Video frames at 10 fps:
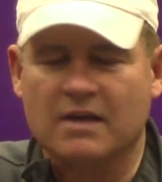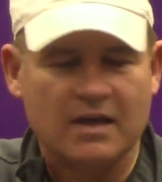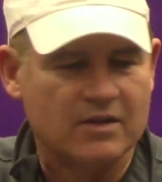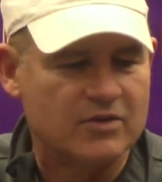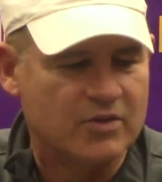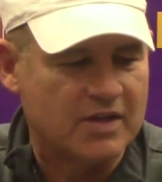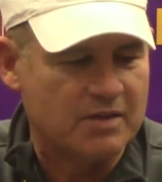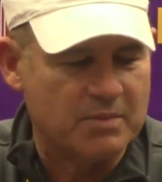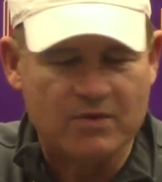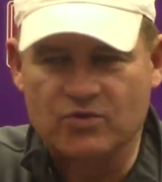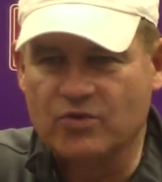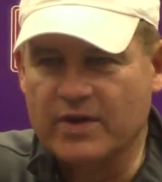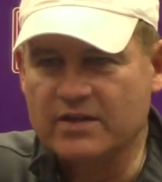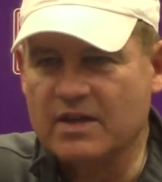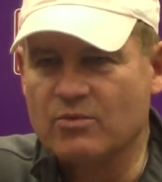Are you kidding me? It was a
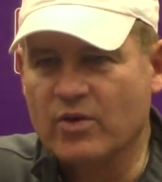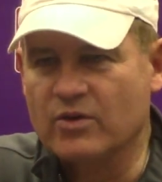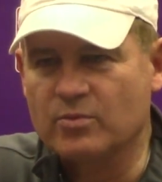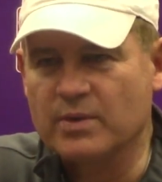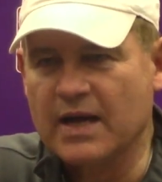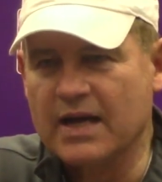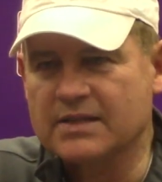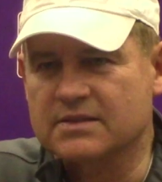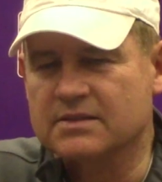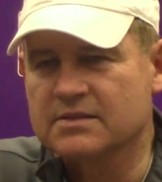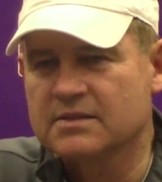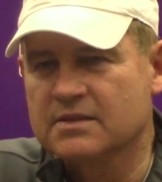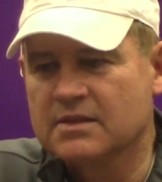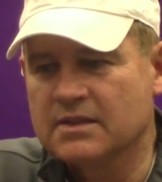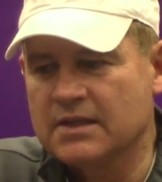great team, great group of guys.
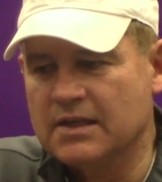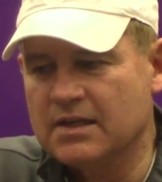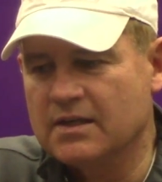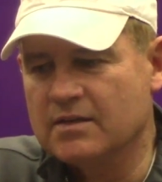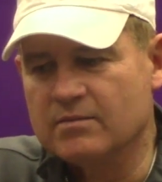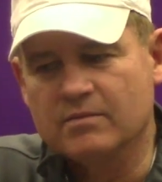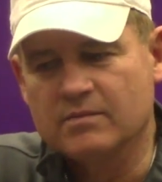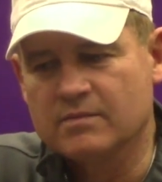Um,